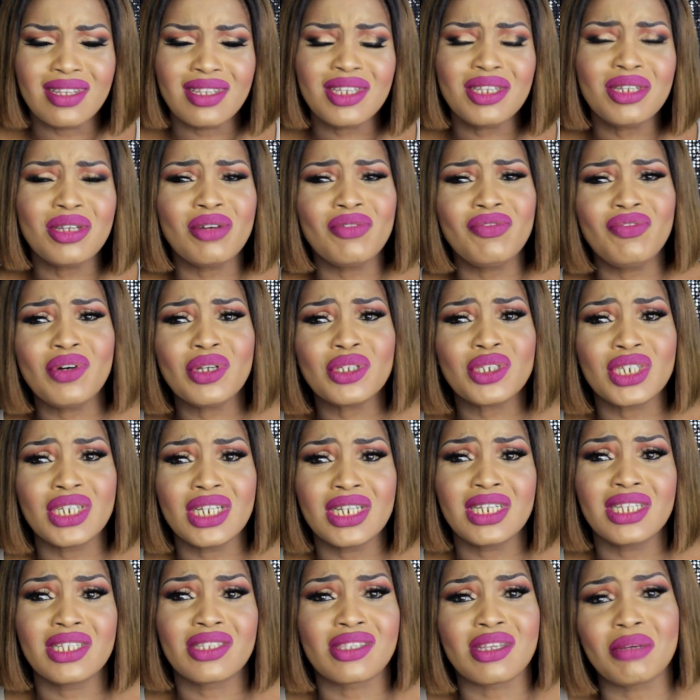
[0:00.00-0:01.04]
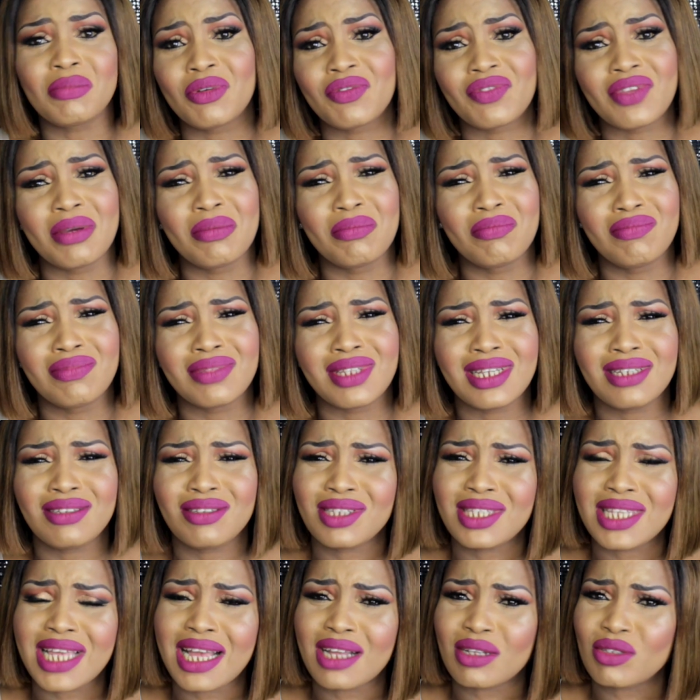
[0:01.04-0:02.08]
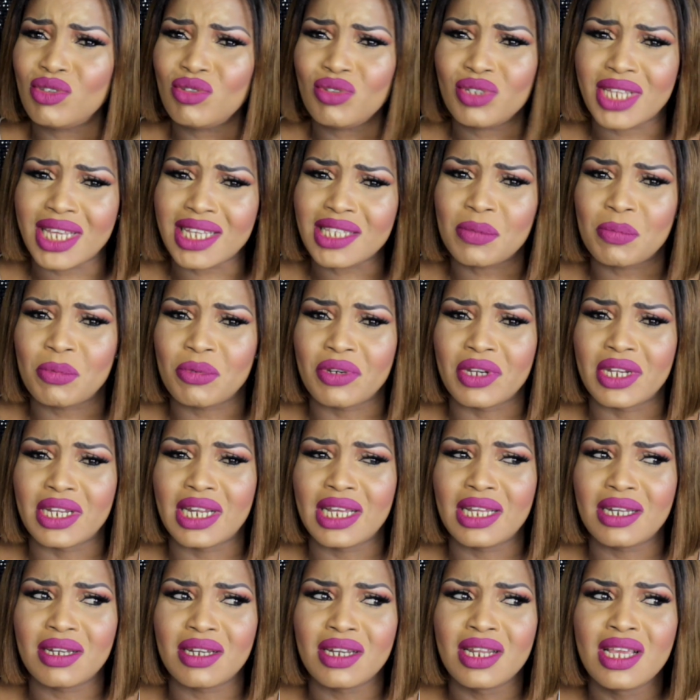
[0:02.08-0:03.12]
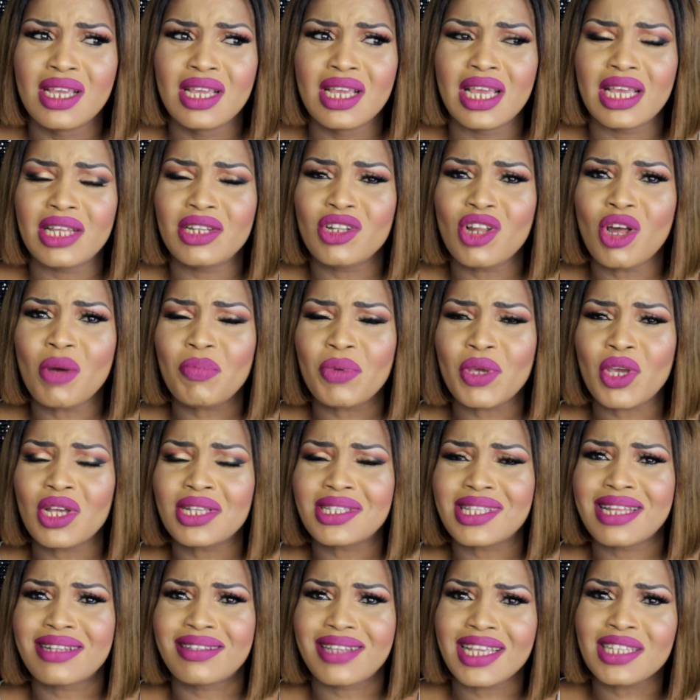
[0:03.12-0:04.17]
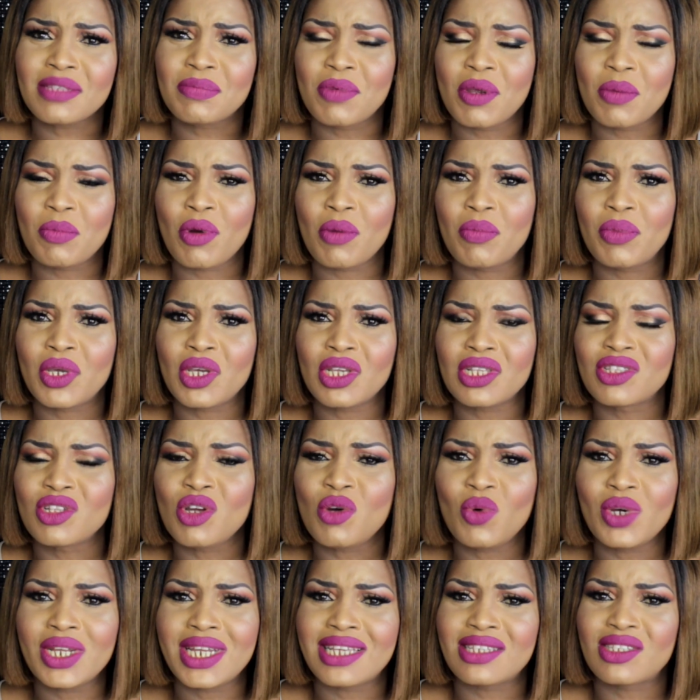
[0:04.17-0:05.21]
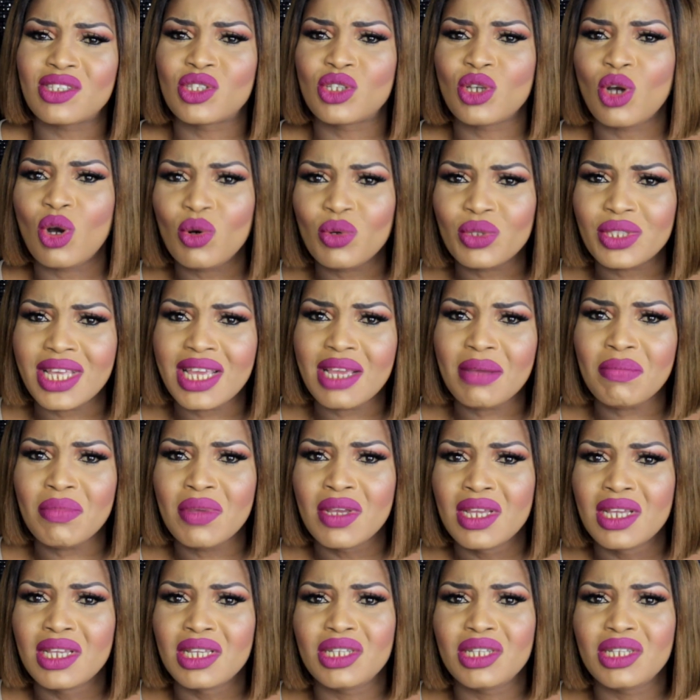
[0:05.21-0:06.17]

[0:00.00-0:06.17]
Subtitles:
you know, unfortunately some of them, they just act too desperate, and not because they're desperate, but because no one has told them.